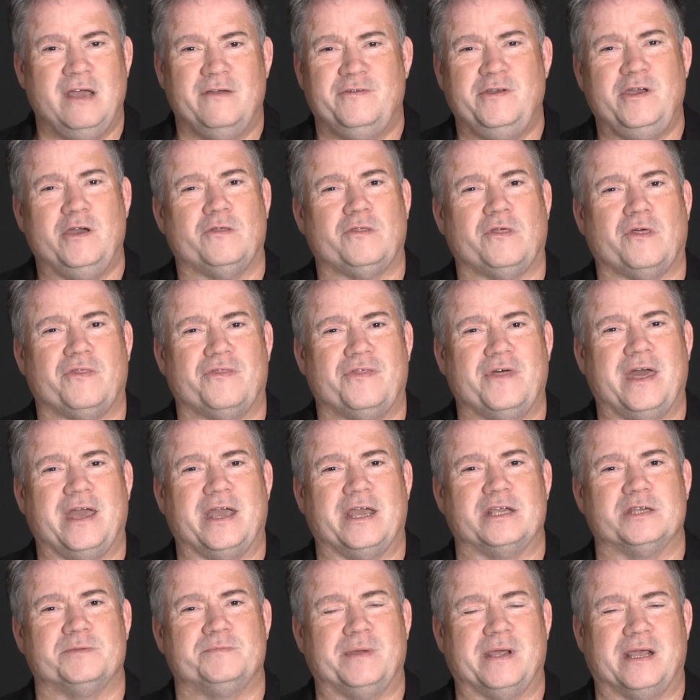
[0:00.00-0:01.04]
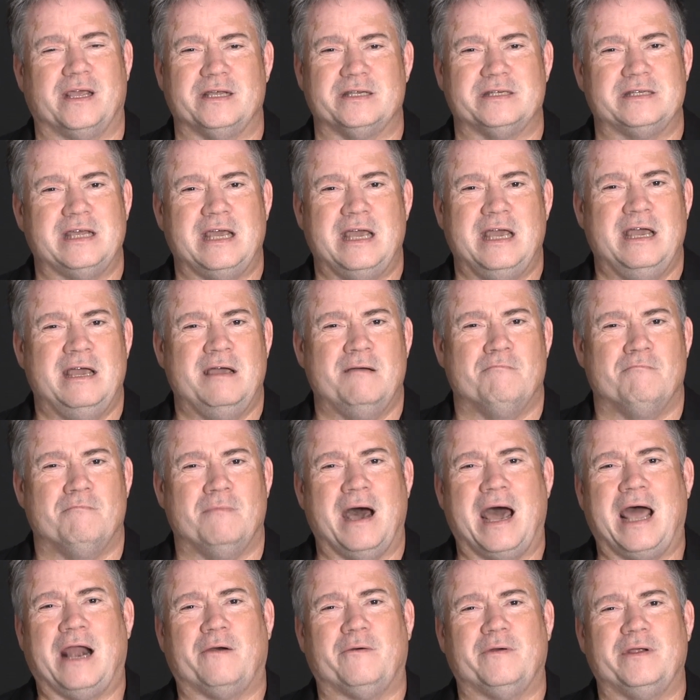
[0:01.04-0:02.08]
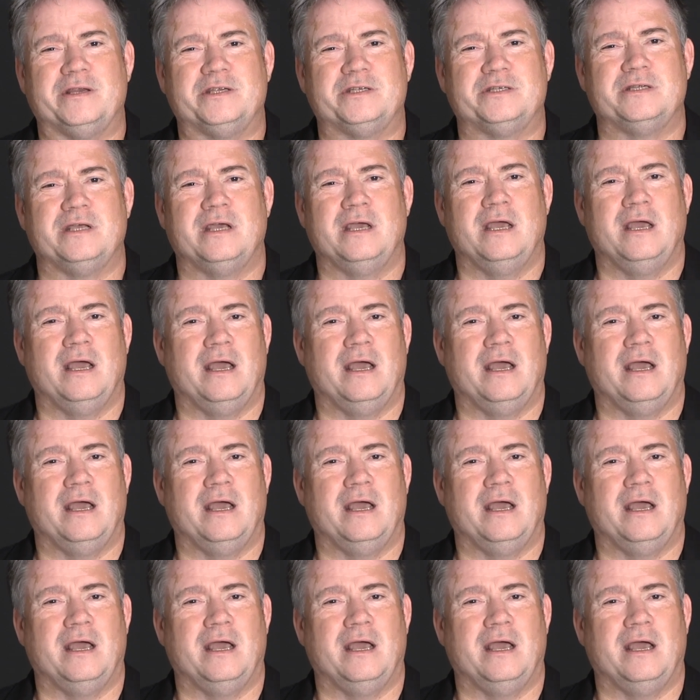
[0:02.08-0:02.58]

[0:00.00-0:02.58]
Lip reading: A few other things, because moderates,